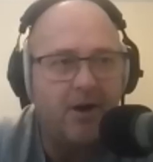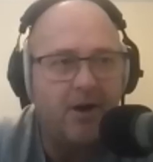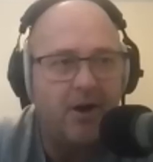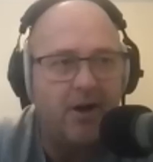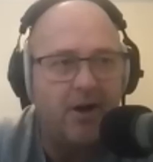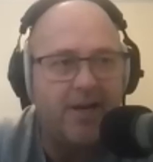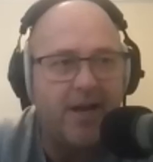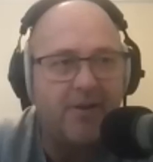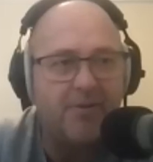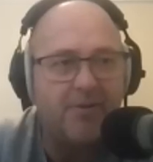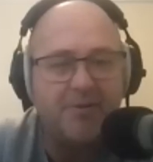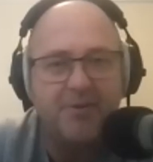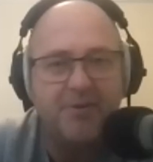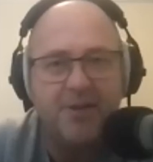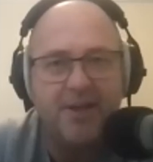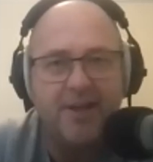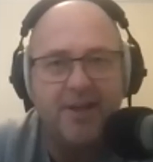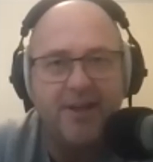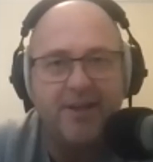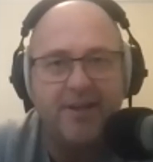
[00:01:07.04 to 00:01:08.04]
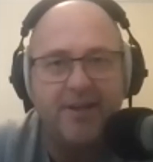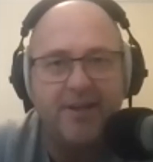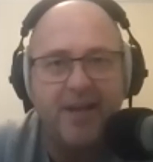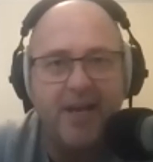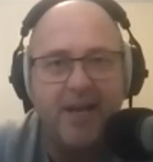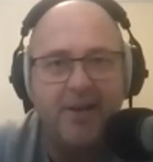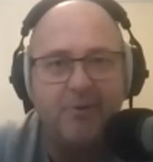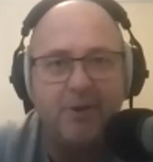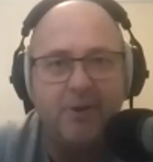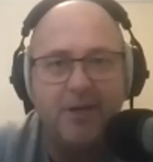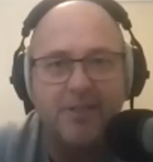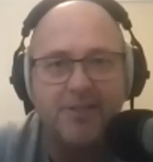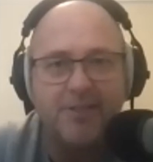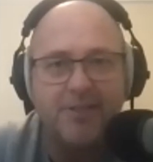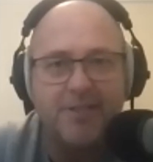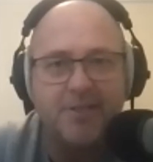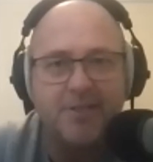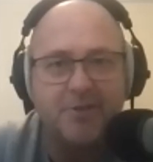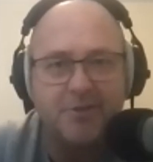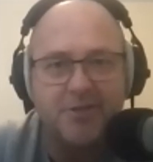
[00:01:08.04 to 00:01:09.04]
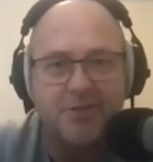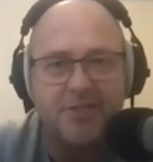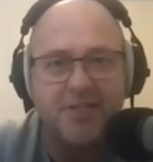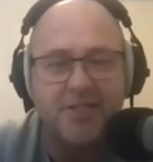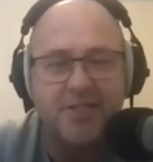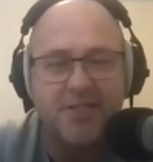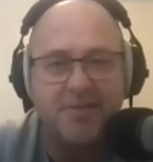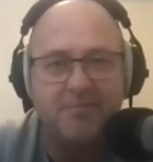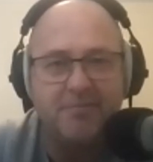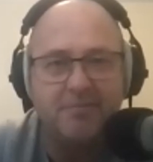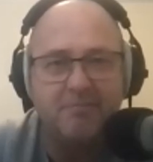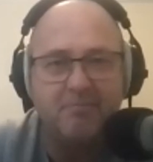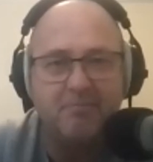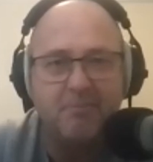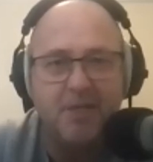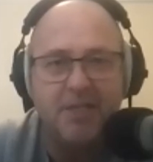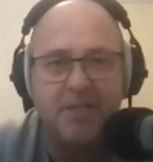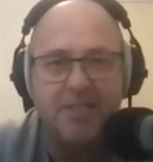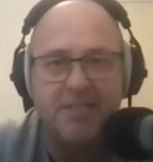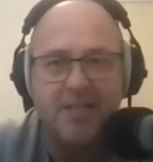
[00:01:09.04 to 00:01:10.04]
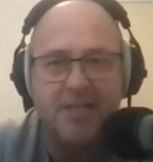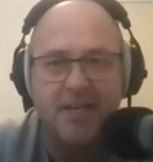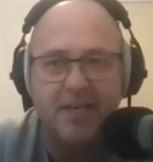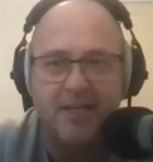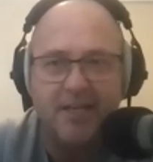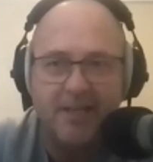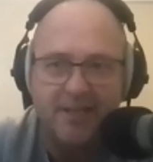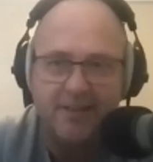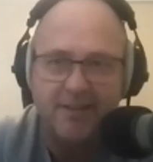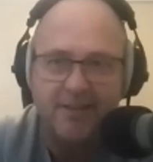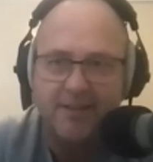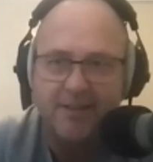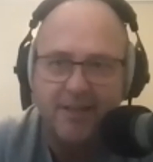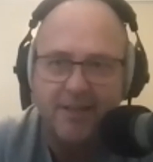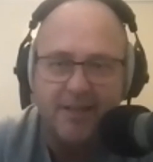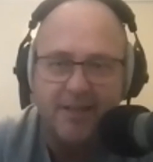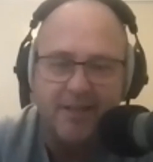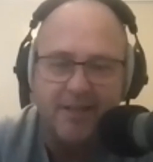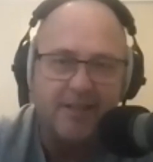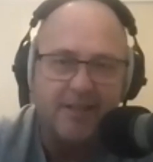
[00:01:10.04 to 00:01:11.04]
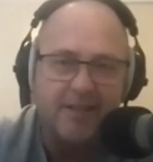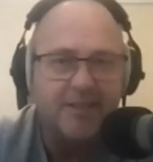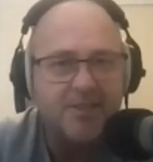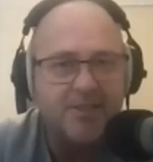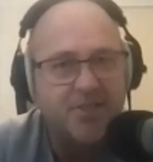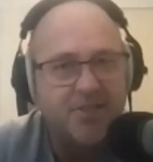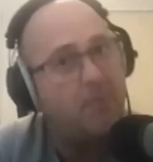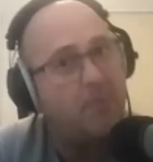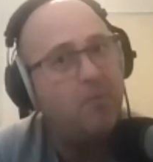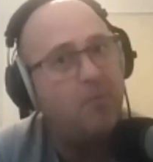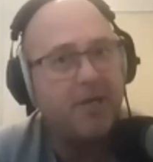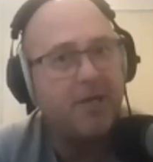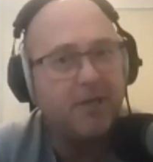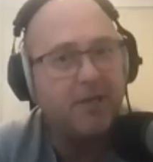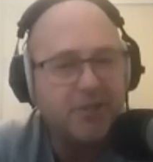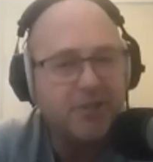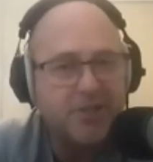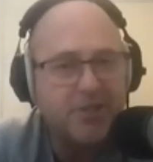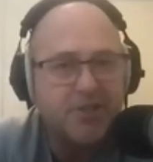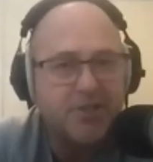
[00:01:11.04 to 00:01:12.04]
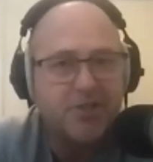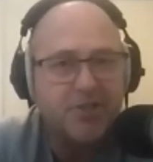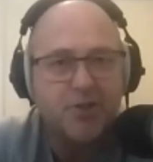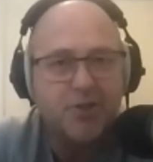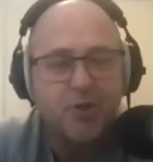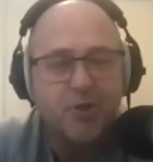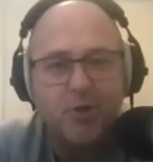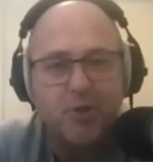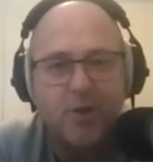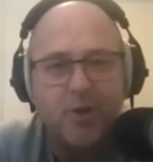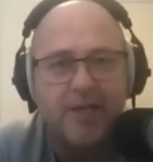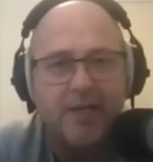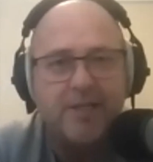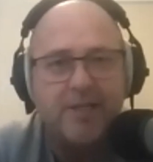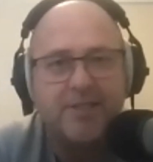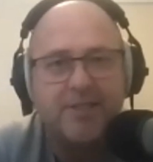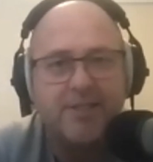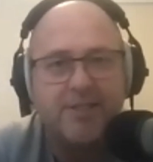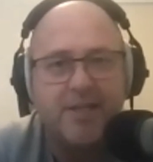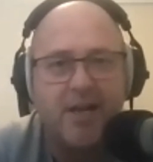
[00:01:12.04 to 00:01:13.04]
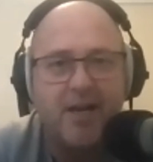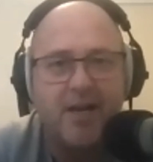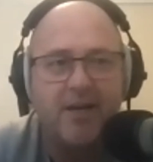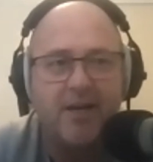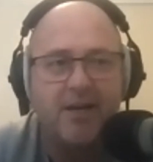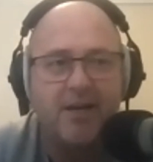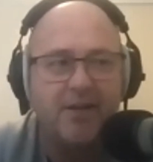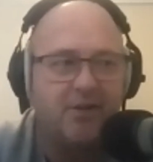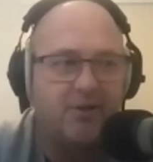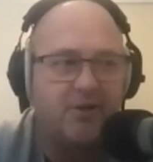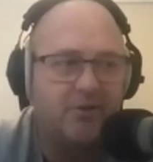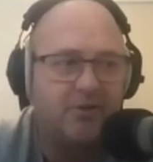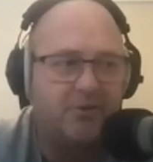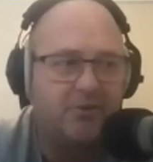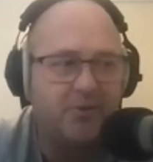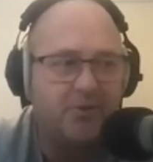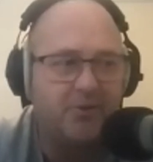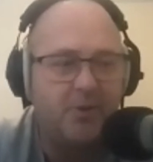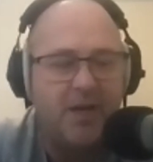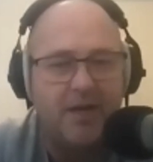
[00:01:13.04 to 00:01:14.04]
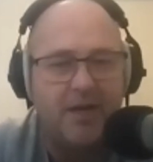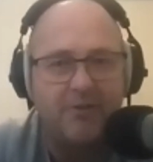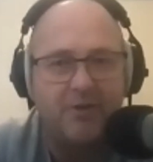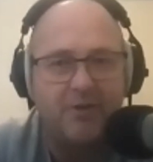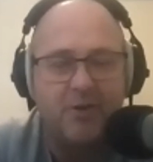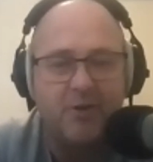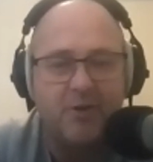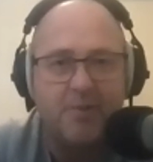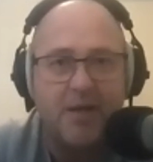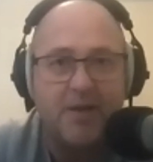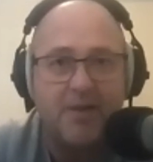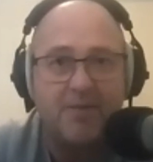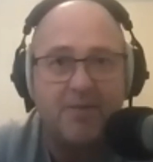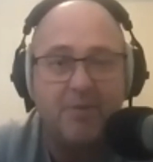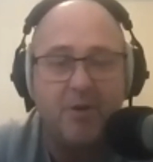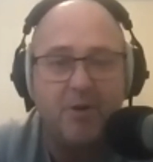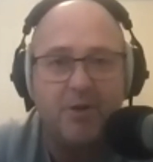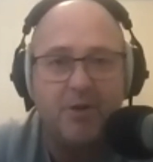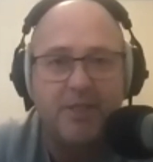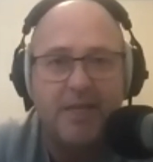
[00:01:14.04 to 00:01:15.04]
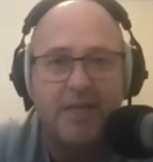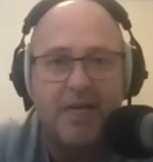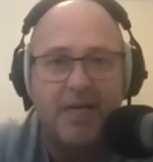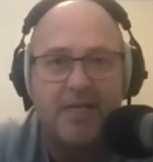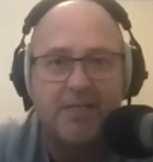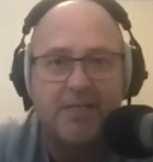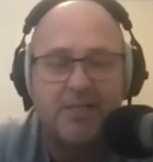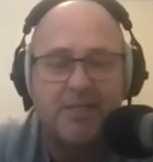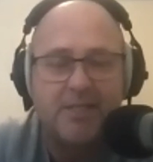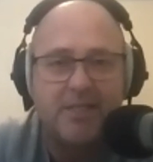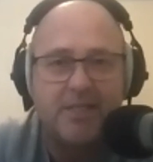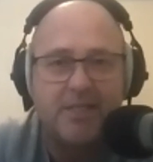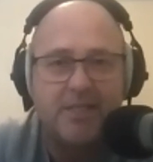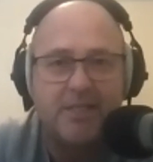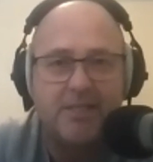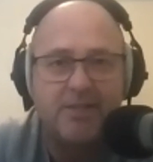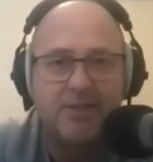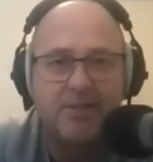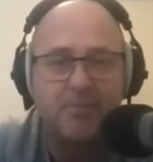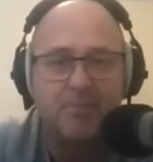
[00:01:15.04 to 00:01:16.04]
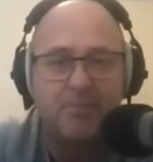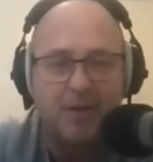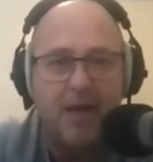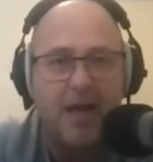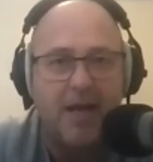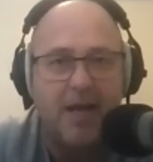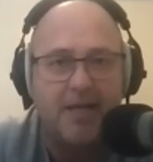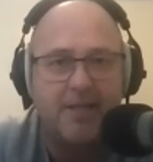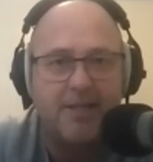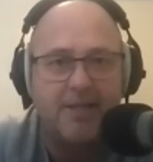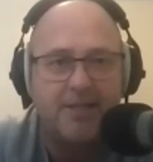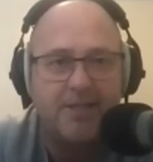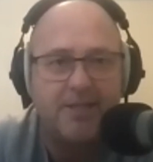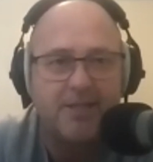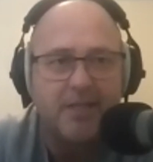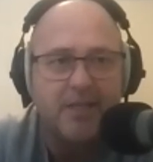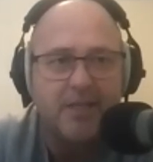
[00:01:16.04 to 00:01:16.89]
don't think anyone's interested in me telling someone else's story. So the way I've gone about the podcast is the players